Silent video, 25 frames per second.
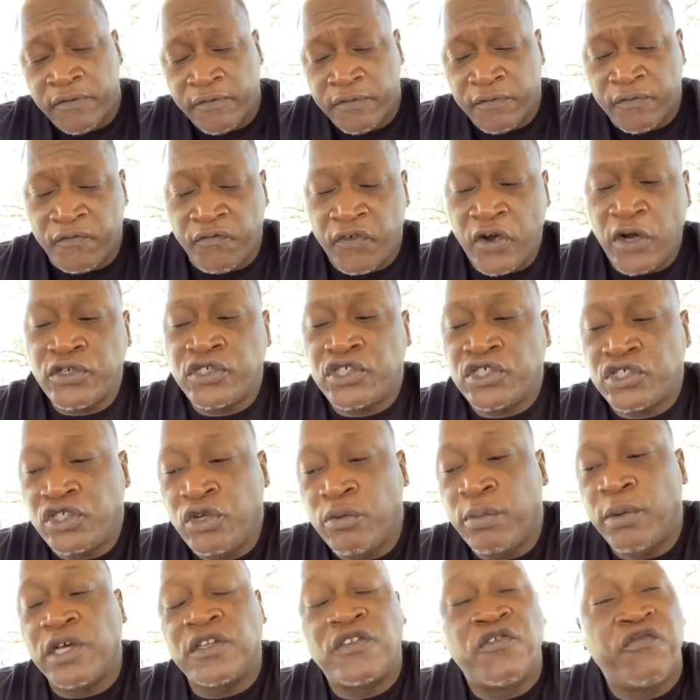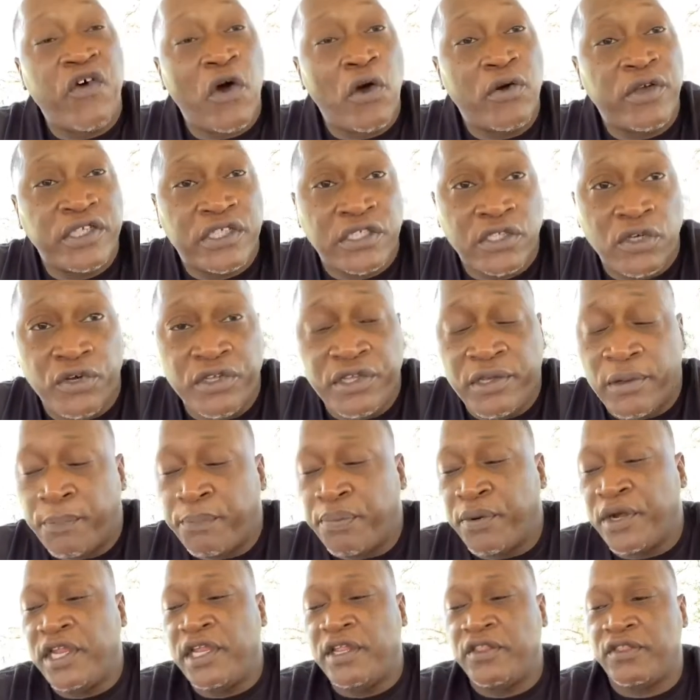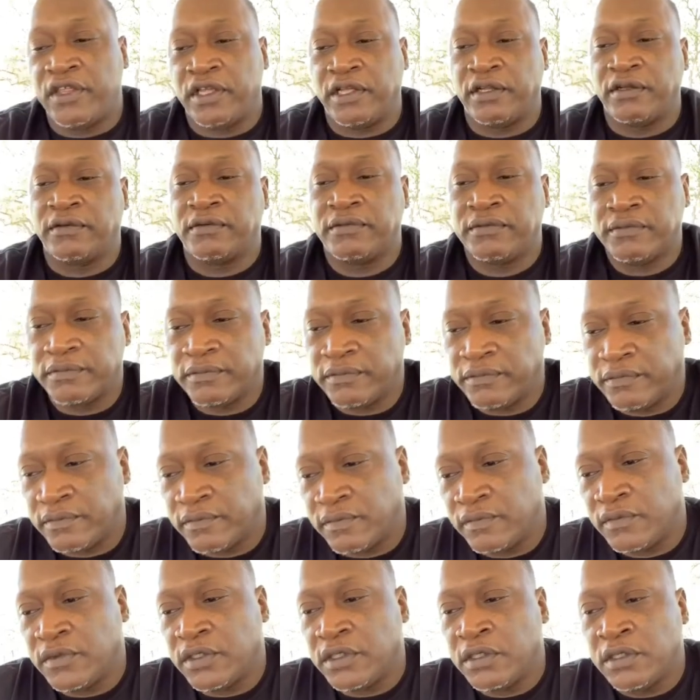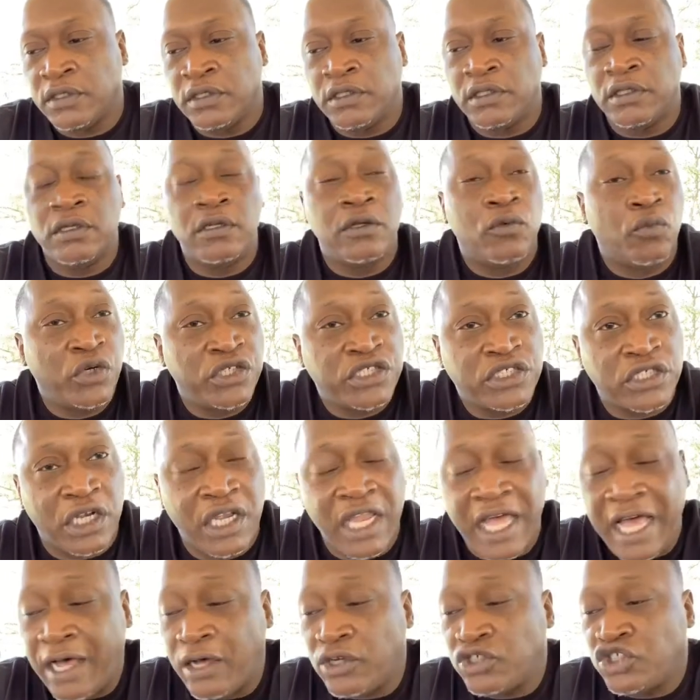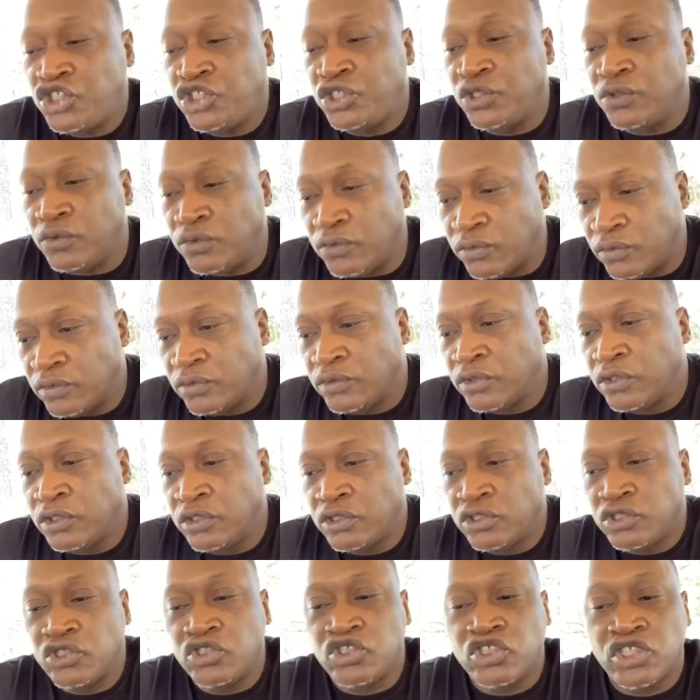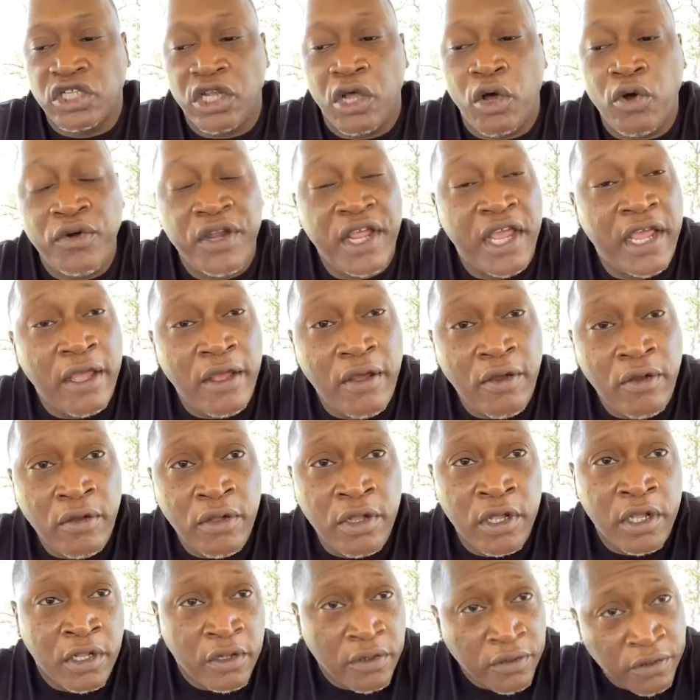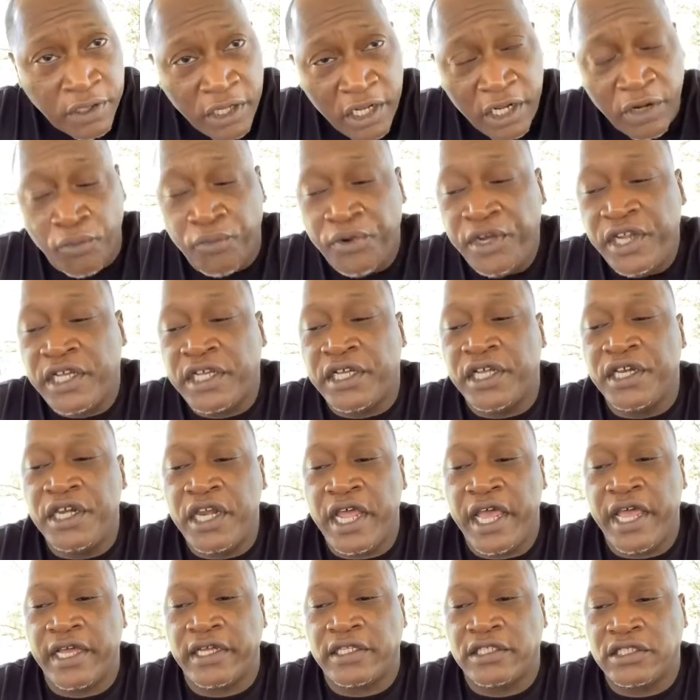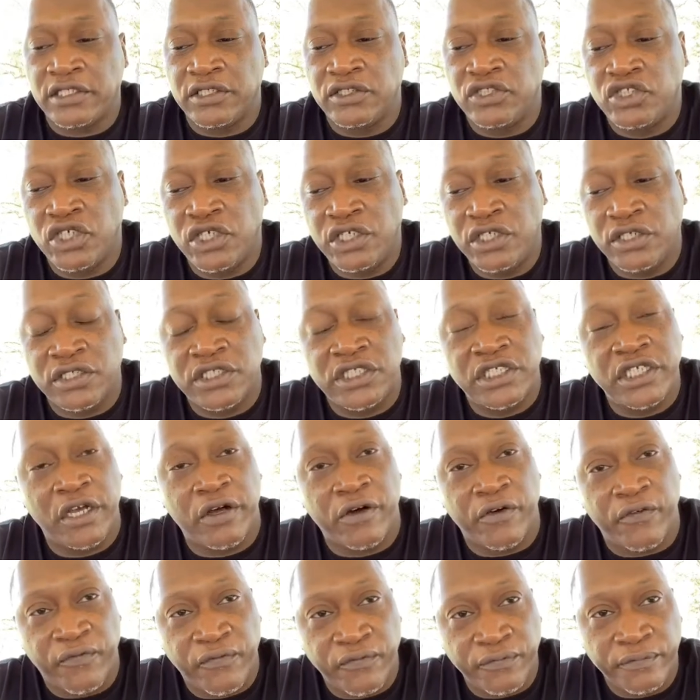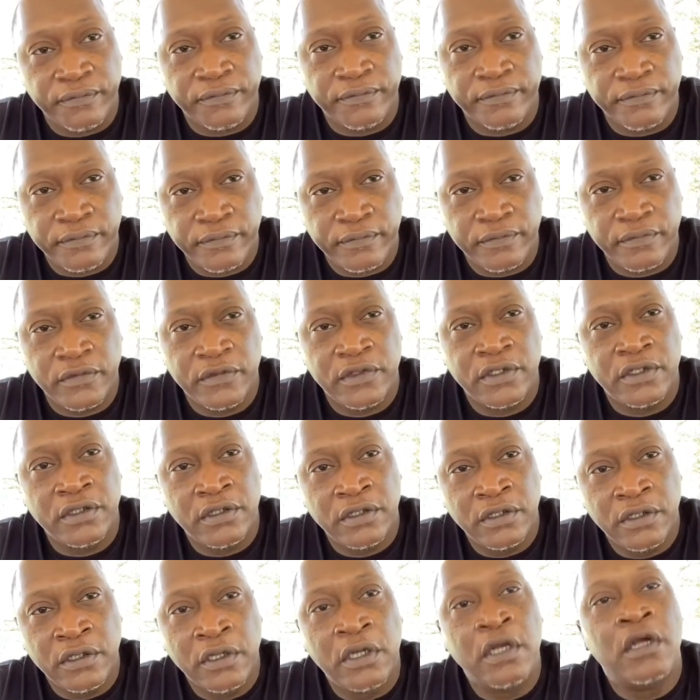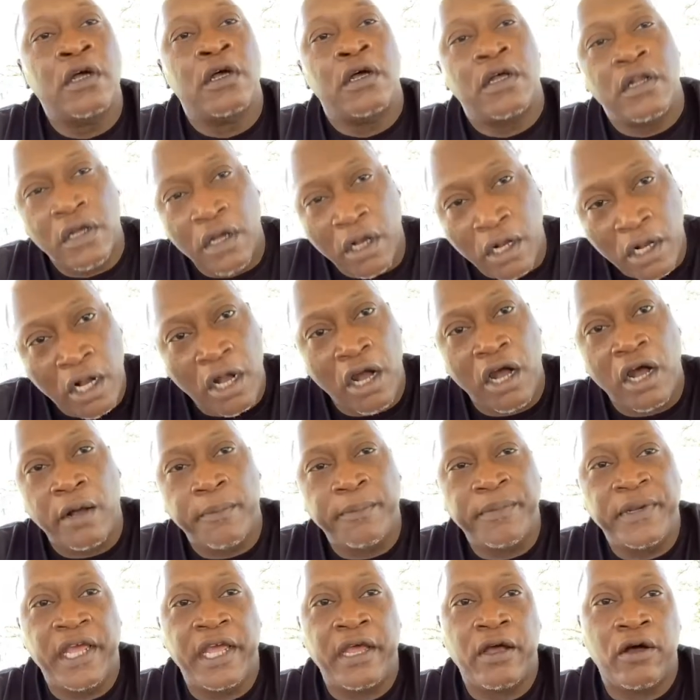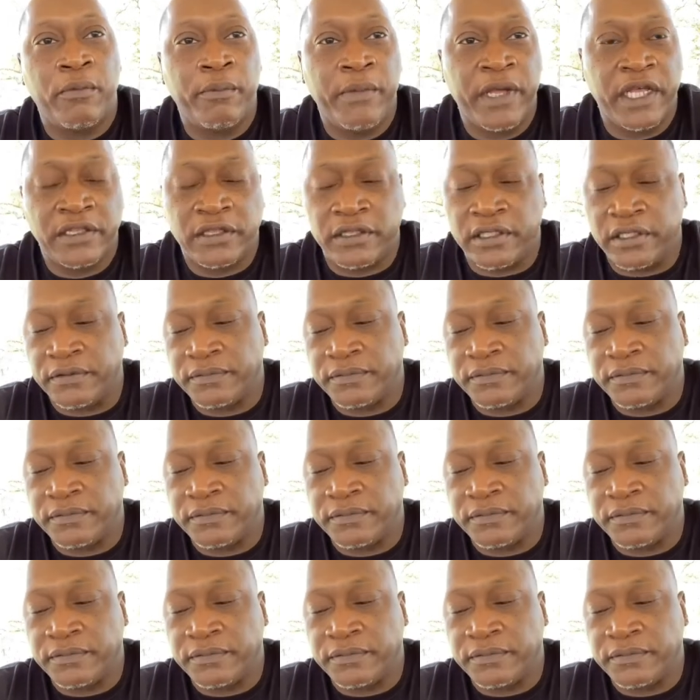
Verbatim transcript: First, you must focus on your breathing, which allows you to slow down and reconnect to yourself. A calm down method.